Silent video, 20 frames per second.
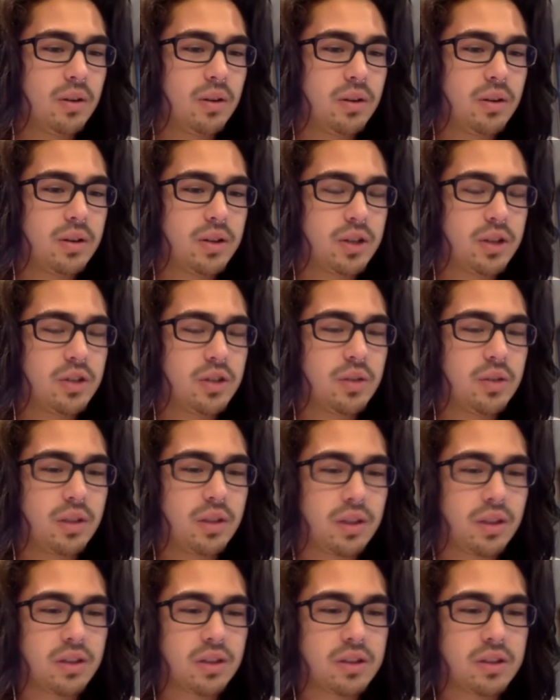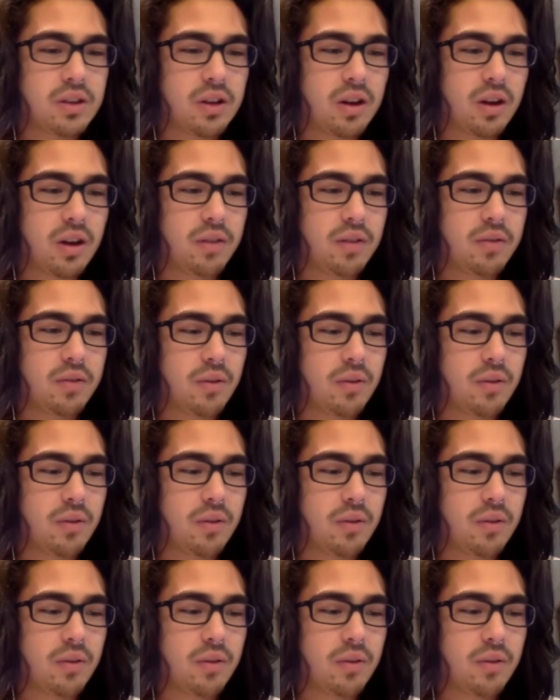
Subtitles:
just doing things not